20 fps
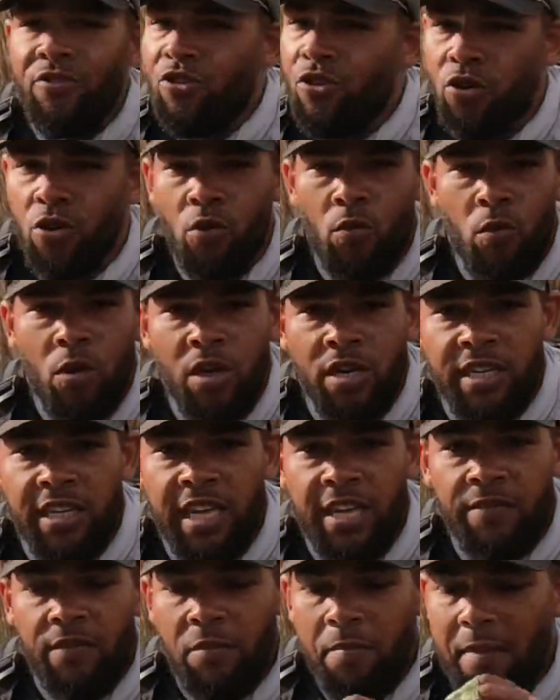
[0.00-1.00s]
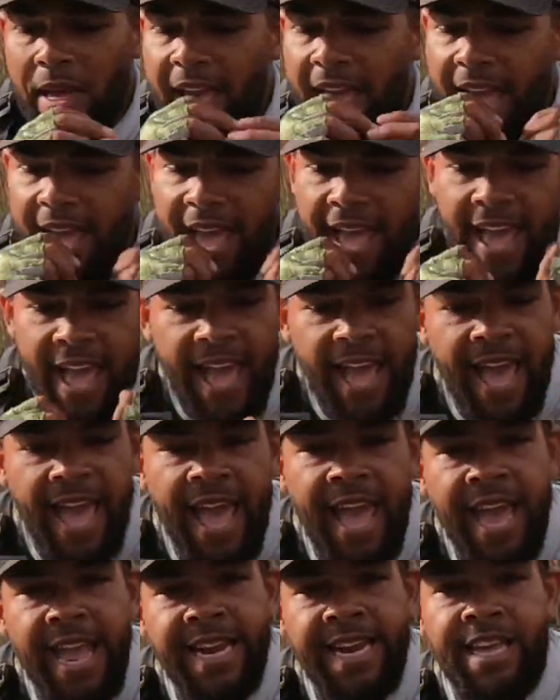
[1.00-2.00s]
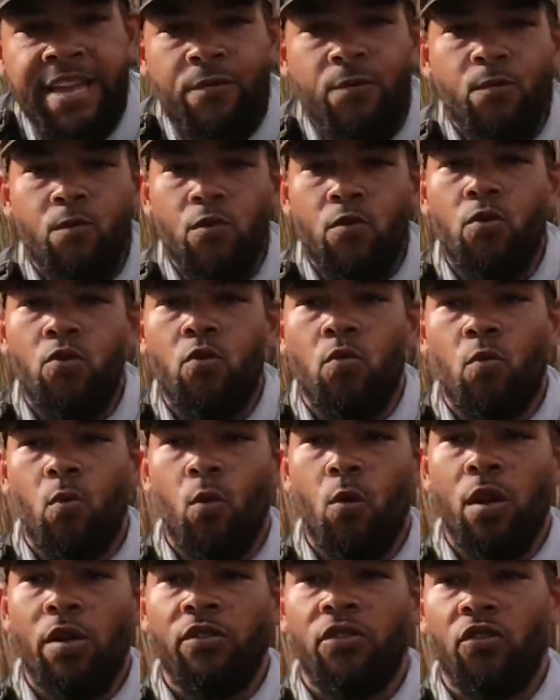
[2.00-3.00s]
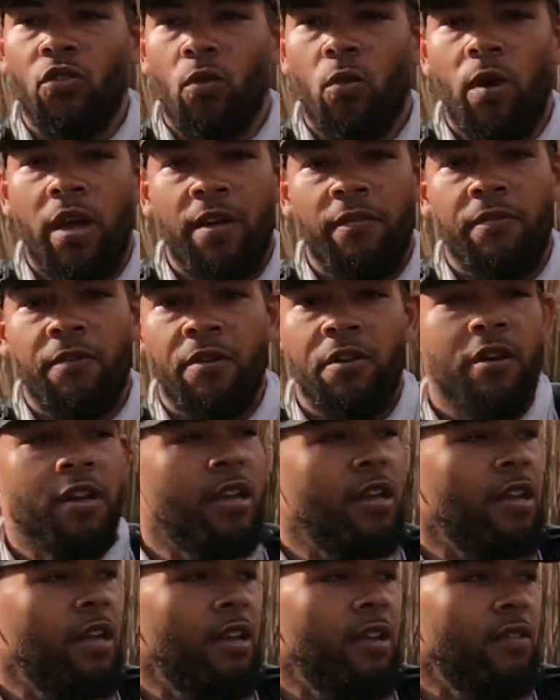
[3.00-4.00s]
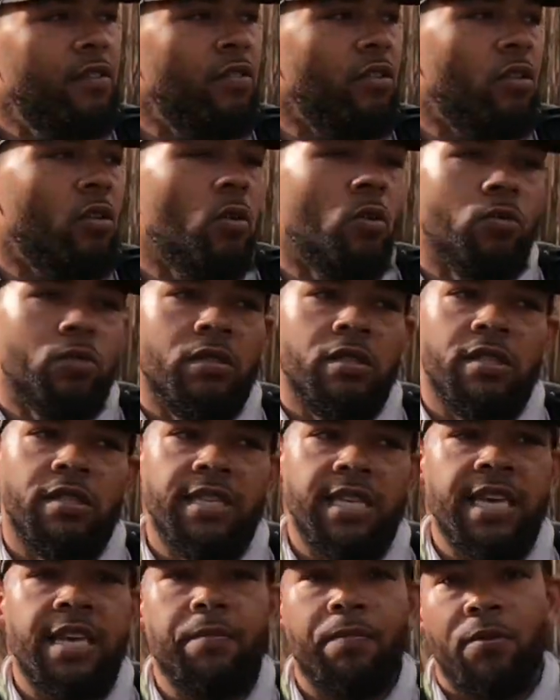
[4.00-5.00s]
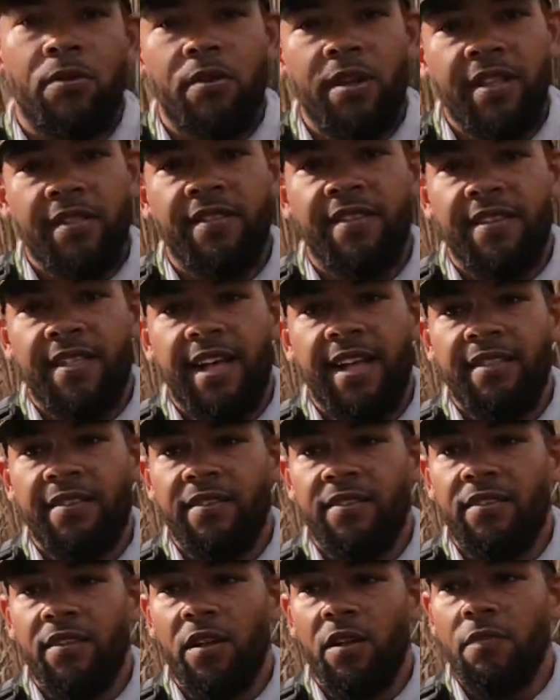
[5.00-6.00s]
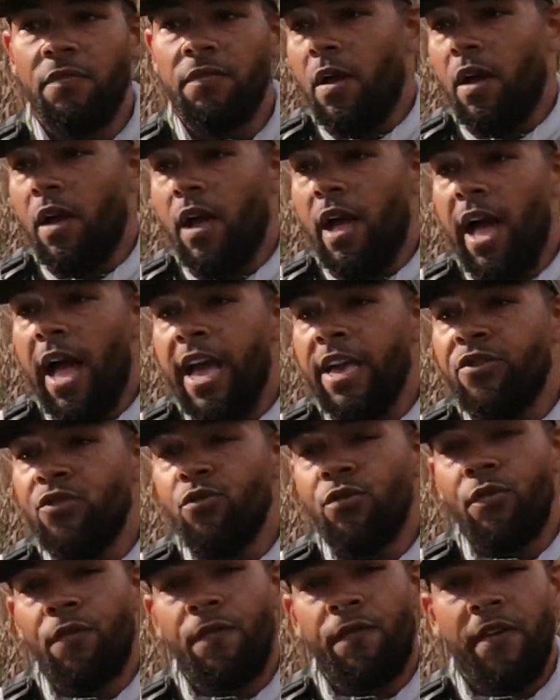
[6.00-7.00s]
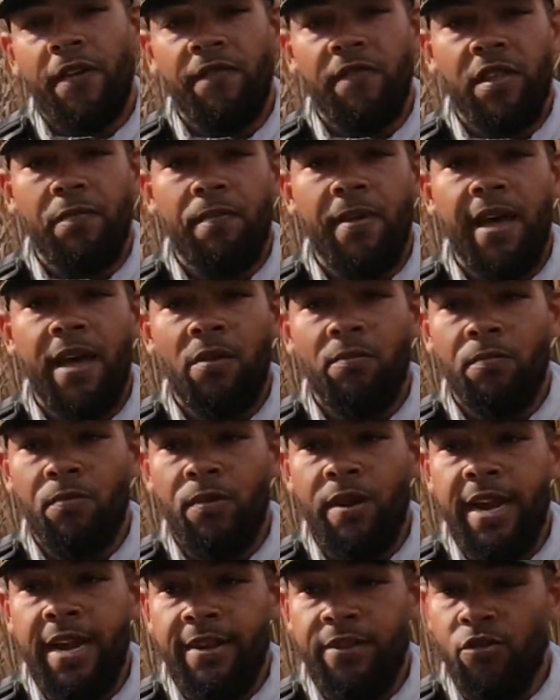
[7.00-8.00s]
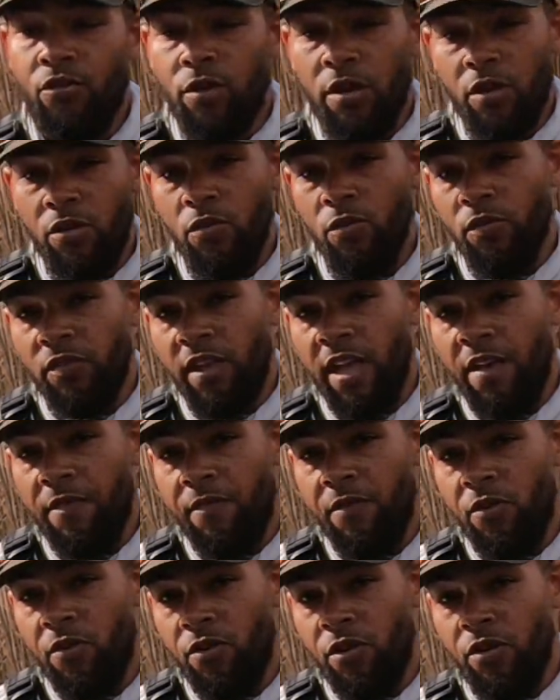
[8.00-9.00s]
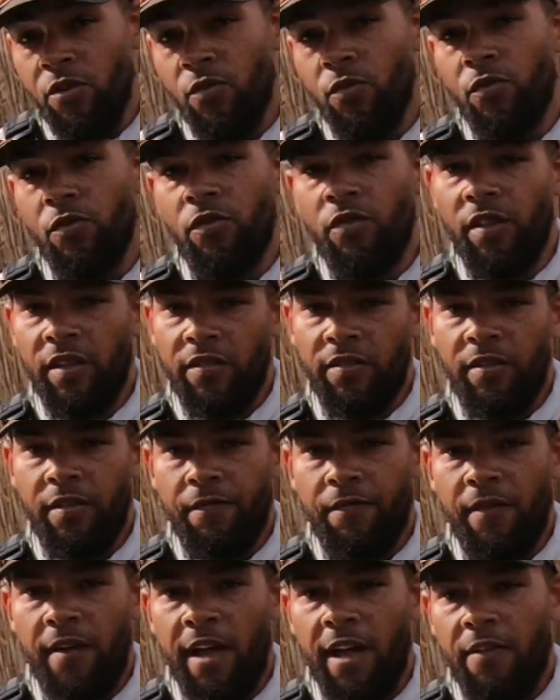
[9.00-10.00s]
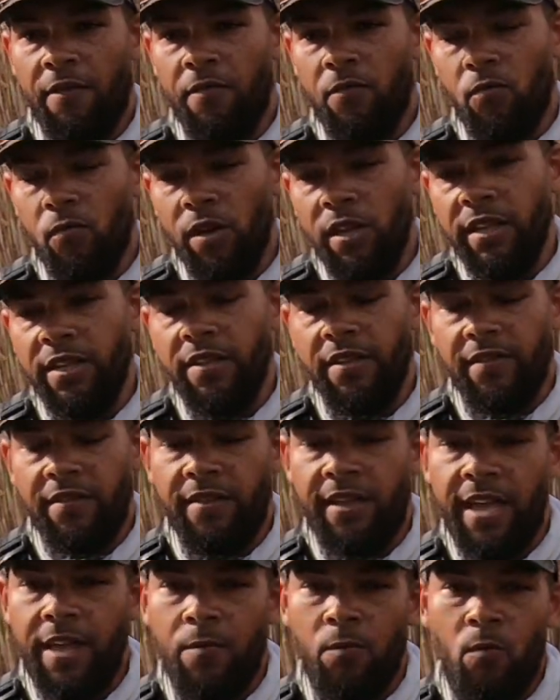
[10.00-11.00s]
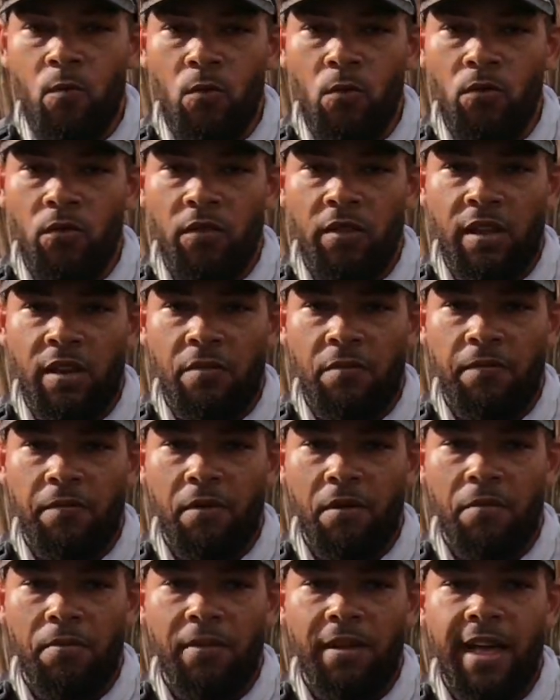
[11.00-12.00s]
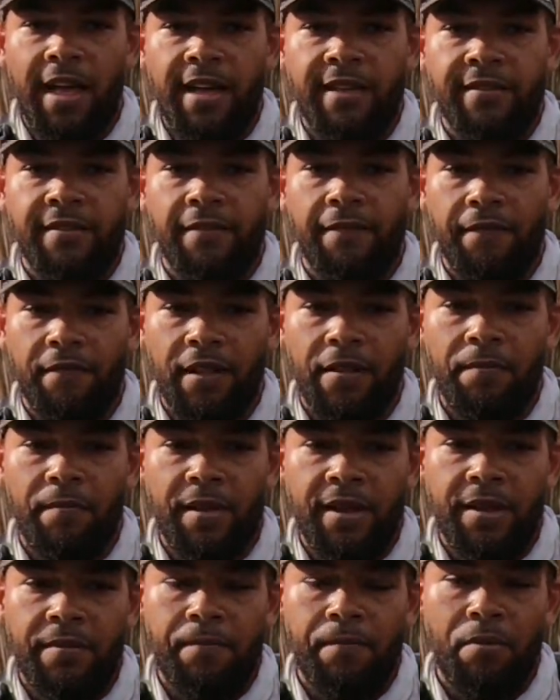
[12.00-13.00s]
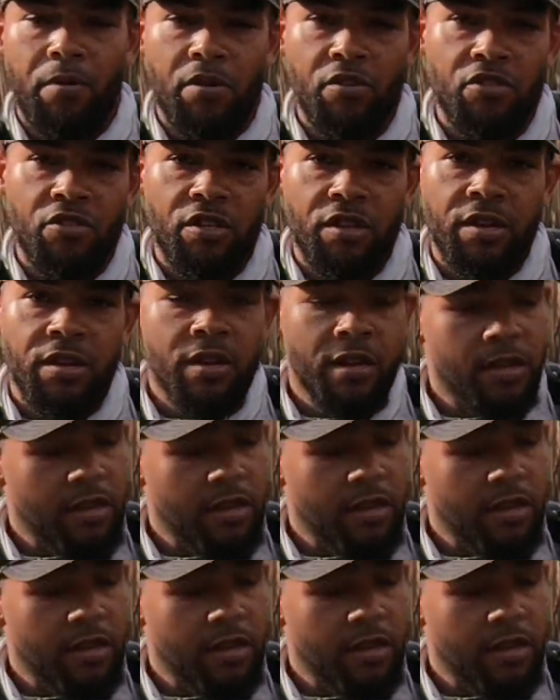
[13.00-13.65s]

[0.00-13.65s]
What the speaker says: You don't want to give them any room whatsoever to go deeper into that stuff. I use 50-pound braid. You could use heavier. You could use 65. Really the same rules that apply to flipping and punching.